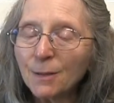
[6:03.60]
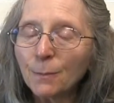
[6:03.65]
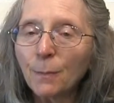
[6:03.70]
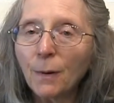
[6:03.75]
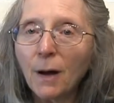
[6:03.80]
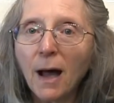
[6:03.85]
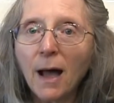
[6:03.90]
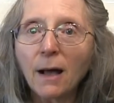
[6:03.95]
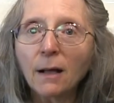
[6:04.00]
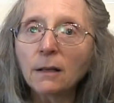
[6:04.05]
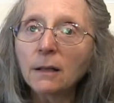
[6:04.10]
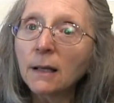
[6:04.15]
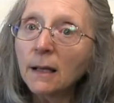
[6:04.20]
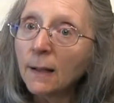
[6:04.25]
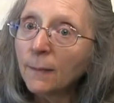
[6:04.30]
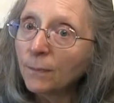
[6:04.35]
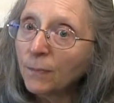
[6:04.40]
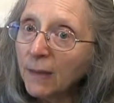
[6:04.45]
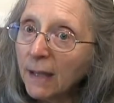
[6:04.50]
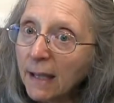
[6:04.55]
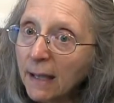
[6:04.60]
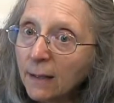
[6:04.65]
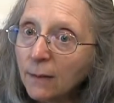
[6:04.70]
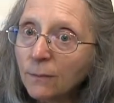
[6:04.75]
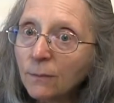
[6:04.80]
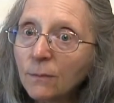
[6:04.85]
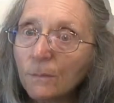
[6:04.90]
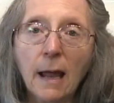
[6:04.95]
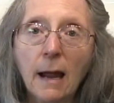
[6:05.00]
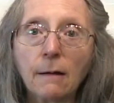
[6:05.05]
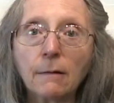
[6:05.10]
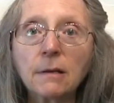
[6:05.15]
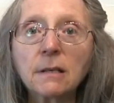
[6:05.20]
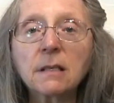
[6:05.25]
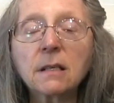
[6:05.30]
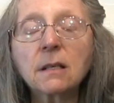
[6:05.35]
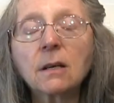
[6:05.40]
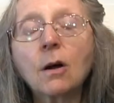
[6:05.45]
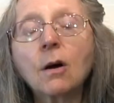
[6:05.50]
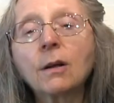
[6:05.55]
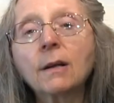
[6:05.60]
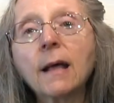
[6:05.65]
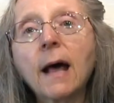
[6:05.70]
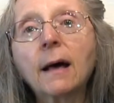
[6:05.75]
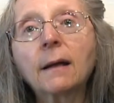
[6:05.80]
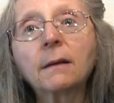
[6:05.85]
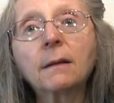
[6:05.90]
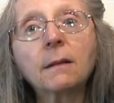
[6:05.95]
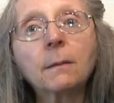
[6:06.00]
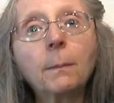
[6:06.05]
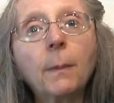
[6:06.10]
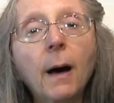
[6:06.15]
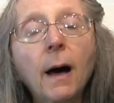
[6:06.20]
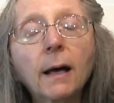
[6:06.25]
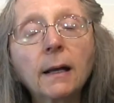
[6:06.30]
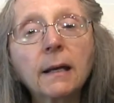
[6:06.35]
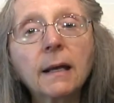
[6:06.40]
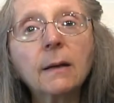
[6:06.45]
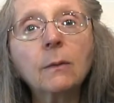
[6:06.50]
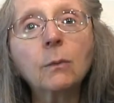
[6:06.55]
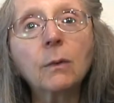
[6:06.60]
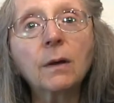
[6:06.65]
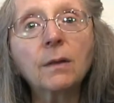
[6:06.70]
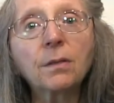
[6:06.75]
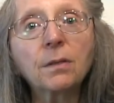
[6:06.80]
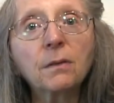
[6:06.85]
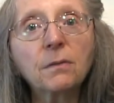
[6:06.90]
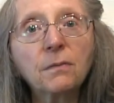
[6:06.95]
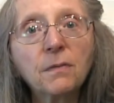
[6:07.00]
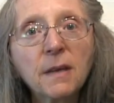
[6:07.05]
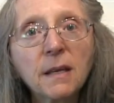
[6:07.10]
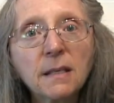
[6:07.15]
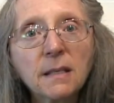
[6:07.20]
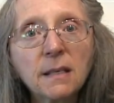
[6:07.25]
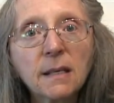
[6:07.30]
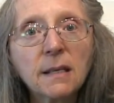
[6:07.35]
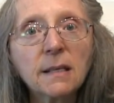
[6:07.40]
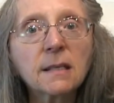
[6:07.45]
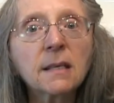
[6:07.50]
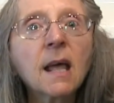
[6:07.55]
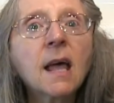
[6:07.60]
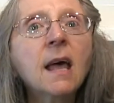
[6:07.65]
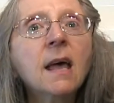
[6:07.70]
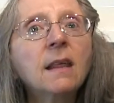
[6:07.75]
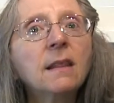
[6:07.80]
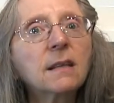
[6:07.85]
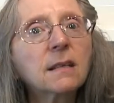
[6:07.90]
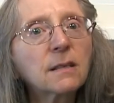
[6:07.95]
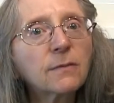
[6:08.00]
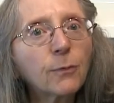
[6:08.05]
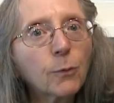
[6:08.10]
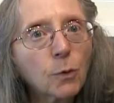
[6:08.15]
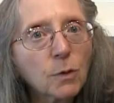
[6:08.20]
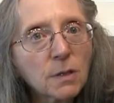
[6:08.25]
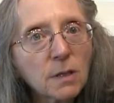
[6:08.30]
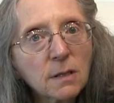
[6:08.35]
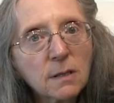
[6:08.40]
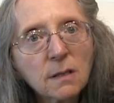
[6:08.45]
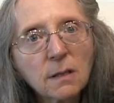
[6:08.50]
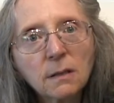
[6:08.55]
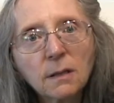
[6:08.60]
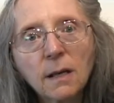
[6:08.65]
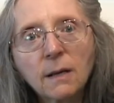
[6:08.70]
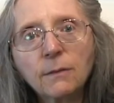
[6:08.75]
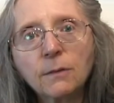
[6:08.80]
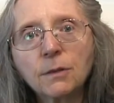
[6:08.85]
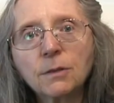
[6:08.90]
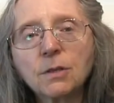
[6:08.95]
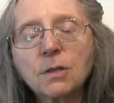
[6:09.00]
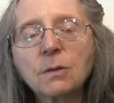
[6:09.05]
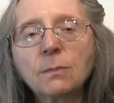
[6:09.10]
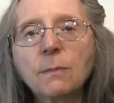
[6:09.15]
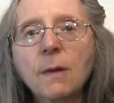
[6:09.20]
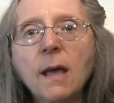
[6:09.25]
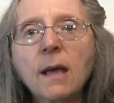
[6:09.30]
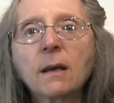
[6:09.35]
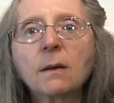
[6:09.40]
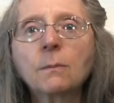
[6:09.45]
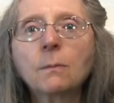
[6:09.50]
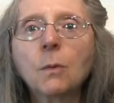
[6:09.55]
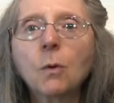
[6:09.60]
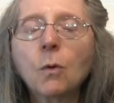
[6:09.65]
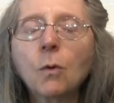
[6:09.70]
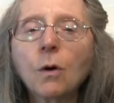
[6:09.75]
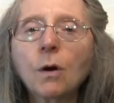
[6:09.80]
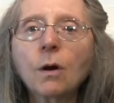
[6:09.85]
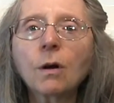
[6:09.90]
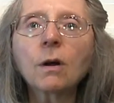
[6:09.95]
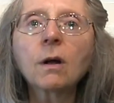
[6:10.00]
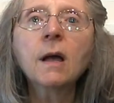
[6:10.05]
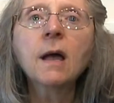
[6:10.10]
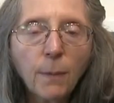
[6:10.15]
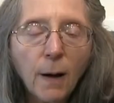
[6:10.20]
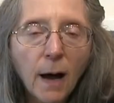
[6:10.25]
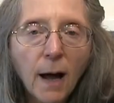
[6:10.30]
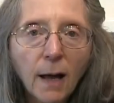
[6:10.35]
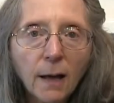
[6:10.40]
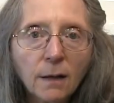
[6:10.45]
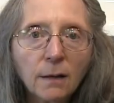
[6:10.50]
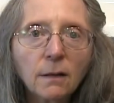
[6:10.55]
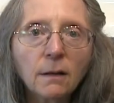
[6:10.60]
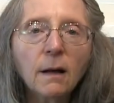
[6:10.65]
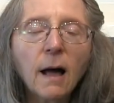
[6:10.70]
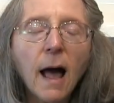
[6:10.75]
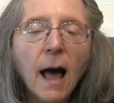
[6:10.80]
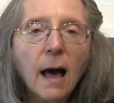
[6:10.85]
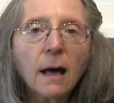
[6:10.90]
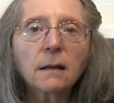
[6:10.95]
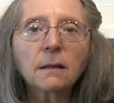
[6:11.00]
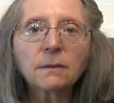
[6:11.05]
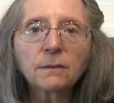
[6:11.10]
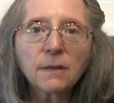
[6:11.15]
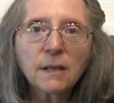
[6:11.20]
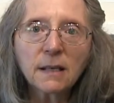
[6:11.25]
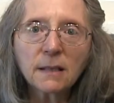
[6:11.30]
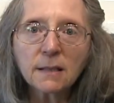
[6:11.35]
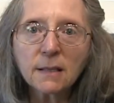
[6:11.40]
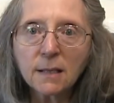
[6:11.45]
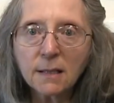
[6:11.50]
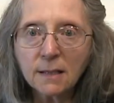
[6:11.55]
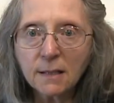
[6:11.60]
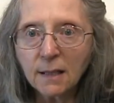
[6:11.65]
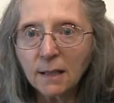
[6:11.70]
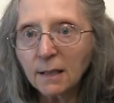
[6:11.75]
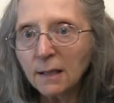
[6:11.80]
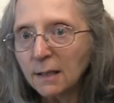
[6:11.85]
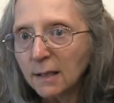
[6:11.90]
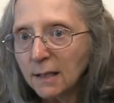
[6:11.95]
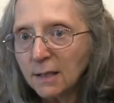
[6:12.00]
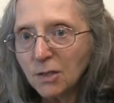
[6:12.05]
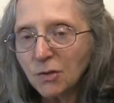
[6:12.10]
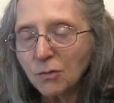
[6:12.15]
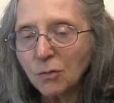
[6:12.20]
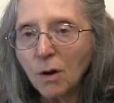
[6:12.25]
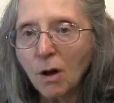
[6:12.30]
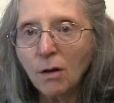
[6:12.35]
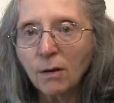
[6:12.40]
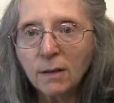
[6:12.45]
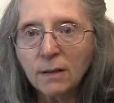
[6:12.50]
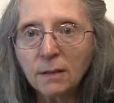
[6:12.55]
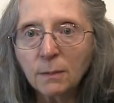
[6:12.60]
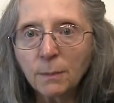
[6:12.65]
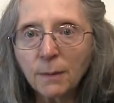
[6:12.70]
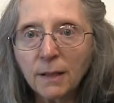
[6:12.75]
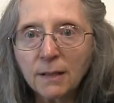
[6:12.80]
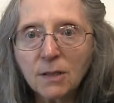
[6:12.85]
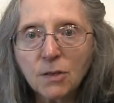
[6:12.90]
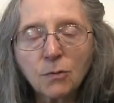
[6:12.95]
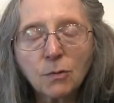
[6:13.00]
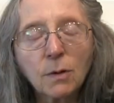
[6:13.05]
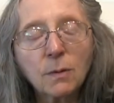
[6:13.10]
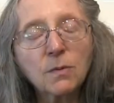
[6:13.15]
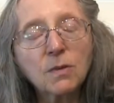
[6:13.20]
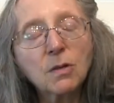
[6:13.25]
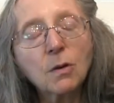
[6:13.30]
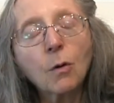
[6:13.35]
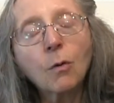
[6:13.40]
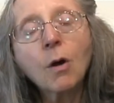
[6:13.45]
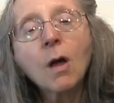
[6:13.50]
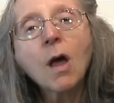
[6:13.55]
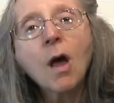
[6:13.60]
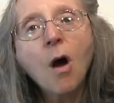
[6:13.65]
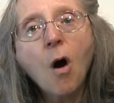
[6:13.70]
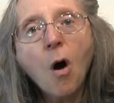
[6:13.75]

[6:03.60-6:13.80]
to bile, it carries it on out of the body with the feces. This forces the liver to make more bile out of the existing cholesterol in the bloodstream. So